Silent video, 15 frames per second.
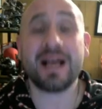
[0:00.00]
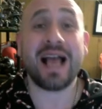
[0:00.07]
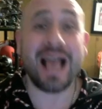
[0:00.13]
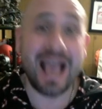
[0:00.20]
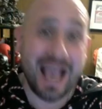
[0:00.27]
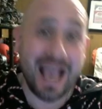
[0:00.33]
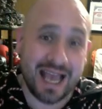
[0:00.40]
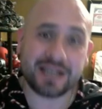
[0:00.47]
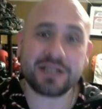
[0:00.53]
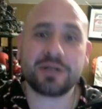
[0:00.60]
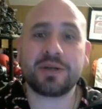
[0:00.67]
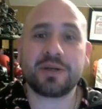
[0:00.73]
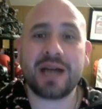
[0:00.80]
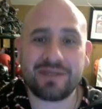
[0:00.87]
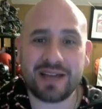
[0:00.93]
And
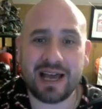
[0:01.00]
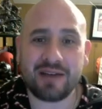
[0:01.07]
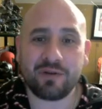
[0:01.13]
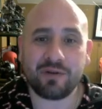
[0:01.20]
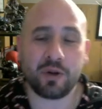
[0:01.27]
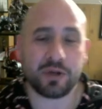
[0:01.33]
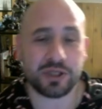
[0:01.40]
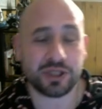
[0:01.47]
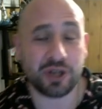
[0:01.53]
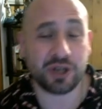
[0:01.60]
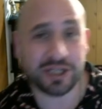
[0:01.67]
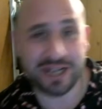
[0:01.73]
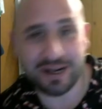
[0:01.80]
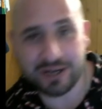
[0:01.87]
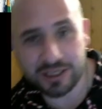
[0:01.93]
you'd have to have all those
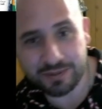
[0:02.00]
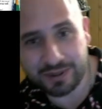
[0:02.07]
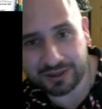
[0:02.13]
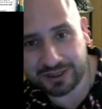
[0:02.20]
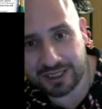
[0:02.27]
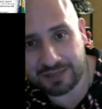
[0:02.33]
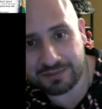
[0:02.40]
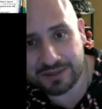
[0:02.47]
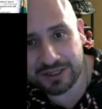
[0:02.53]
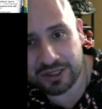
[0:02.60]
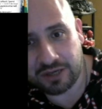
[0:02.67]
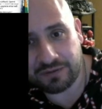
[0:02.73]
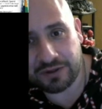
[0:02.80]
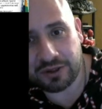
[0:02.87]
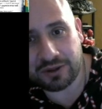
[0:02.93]
charge counters built up. So
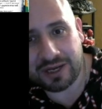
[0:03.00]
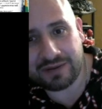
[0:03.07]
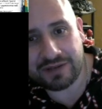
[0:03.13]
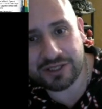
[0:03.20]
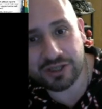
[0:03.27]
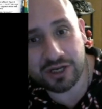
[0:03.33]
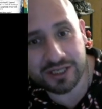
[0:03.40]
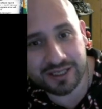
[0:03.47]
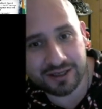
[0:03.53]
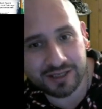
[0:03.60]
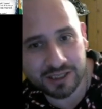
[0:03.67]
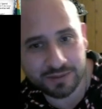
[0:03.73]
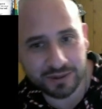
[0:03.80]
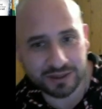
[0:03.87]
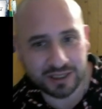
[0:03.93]
if you don't have any charge
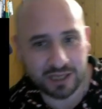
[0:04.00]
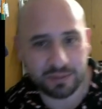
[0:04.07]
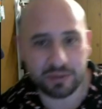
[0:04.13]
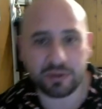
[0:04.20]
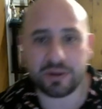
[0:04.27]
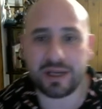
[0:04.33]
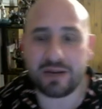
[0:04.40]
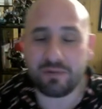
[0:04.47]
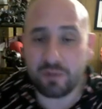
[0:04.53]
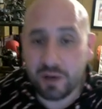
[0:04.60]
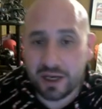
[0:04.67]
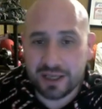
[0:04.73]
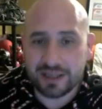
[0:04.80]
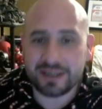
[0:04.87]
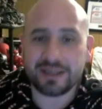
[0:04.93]
counters built up or only have
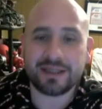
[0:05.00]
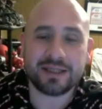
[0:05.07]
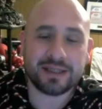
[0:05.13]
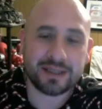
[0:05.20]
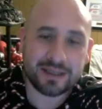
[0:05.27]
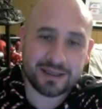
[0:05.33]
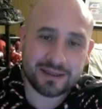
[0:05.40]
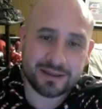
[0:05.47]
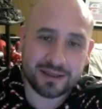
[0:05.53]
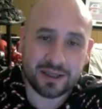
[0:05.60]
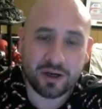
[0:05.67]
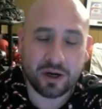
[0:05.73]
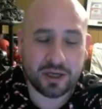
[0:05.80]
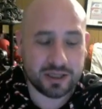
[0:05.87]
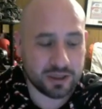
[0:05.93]
1, the
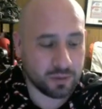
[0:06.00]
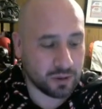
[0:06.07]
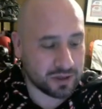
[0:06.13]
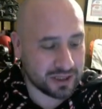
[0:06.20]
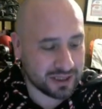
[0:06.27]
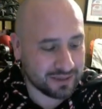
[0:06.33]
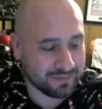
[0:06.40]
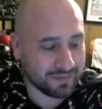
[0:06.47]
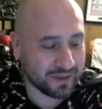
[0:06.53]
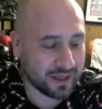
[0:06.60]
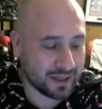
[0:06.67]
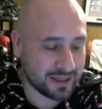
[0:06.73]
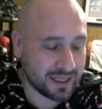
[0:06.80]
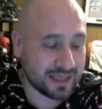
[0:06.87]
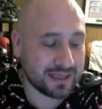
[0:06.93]
card is
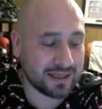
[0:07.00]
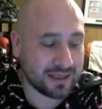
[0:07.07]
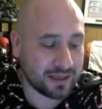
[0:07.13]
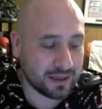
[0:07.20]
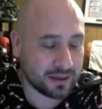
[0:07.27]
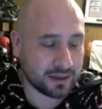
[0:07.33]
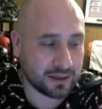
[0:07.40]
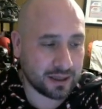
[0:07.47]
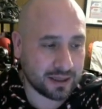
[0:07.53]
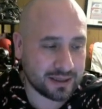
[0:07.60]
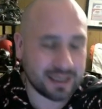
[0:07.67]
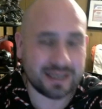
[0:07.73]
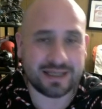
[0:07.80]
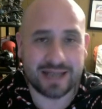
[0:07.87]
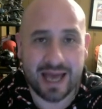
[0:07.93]
it's
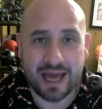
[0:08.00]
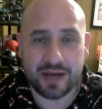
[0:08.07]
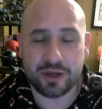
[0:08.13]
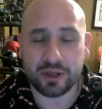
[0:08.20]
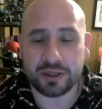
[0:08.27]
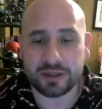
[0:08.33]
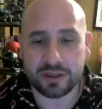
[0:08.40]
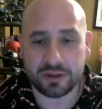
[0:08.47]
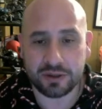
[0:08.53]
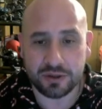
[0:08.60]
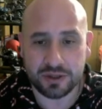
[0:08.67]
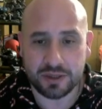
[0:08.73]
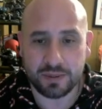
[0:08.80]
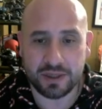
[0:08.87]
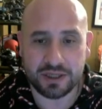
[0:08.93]
not dead. You can still
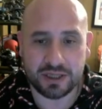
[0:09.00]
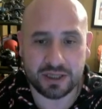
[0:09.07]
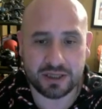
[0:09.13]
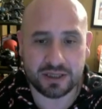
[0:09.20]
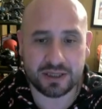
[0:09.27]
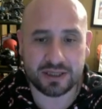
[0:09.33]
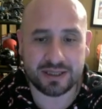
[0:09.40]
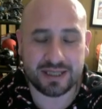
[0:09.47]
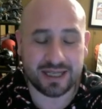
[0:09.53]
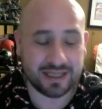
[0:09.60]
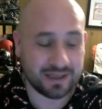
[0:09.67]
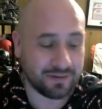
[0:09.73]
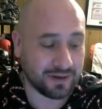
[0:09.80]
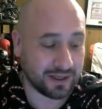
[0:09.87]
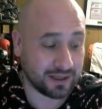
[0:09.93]
use it, but it's just
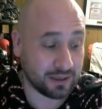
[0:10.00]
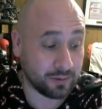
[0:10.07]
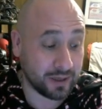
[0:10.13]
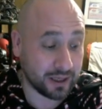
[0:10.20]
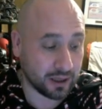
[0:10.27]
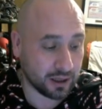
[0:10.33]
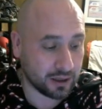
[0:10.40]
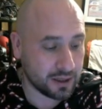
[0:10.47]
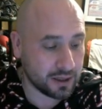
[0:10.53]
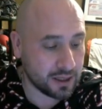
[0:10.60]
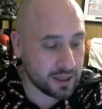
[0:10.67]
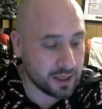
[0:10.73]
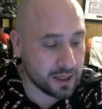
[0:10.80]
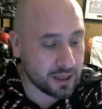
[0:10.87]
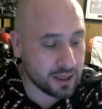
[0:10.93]
significantly weaker.
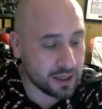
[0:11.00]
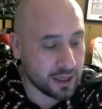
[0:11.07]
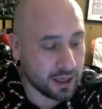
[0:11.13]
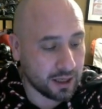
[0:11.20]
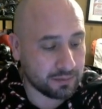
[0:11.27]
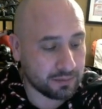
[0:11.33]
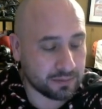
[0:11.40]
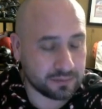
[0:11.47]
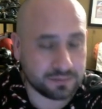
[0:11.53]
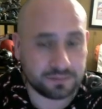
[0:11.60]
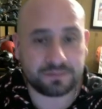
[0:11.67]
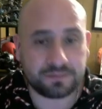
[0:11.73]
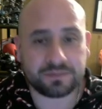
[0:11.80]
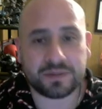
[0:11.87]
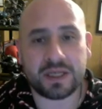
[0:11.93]
And
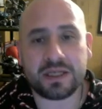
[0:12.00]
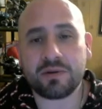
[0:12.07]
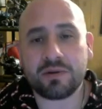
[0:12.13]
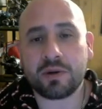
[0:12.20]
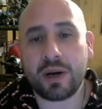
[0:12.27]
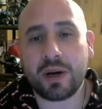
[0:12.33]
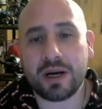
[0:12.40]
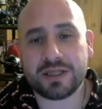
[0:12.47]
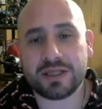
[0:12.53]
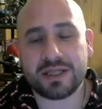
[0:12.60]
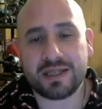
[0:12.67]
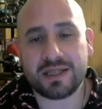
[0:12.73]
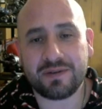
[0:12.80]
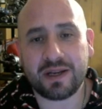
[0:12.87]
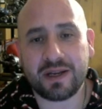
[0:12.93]
he requires
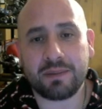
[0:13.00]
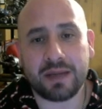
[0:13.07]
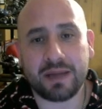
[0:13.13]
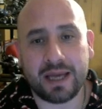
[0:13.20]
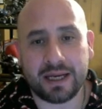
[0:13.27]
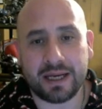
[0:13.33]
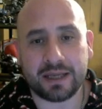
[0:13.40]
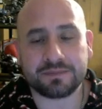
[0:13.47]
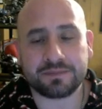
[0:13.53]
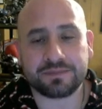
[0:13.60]
significant planning